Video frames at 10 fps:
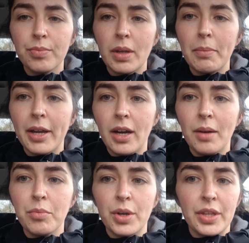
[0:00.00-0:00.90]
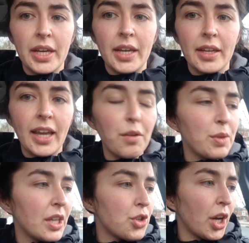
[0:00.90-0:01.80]
my arm where they gave me the
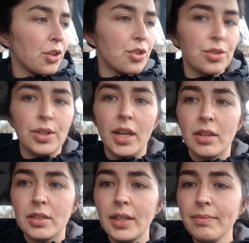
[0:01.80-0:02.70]
injection, and